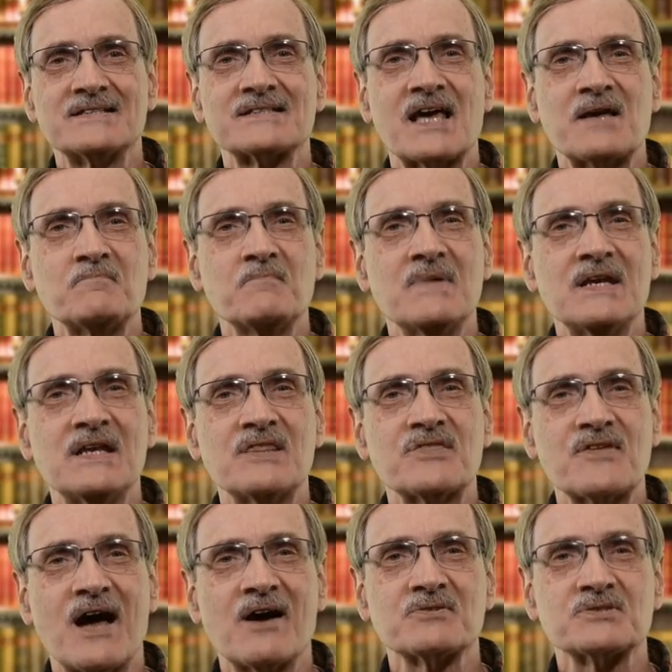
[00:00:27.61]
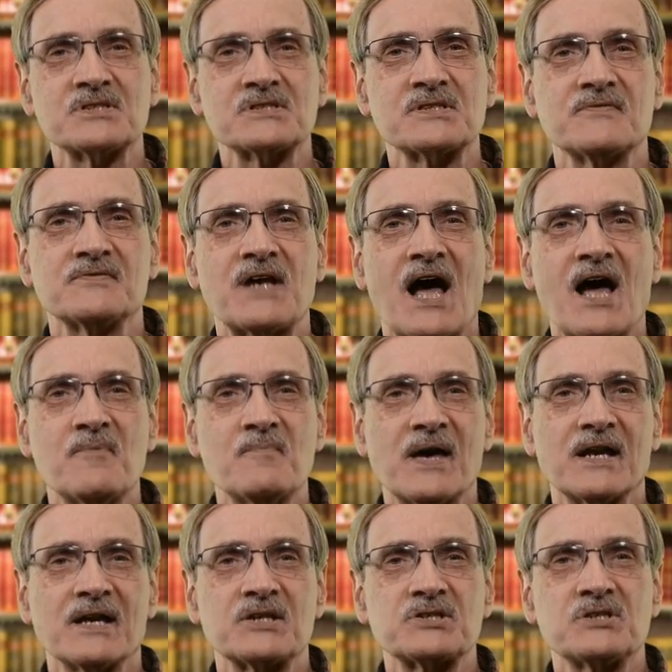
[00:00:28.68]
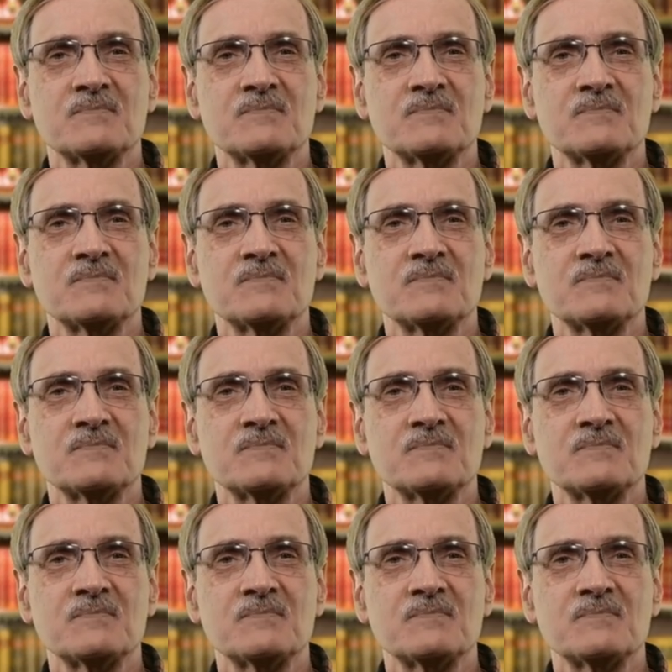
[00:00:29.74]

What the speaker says: set many thousands of diabetics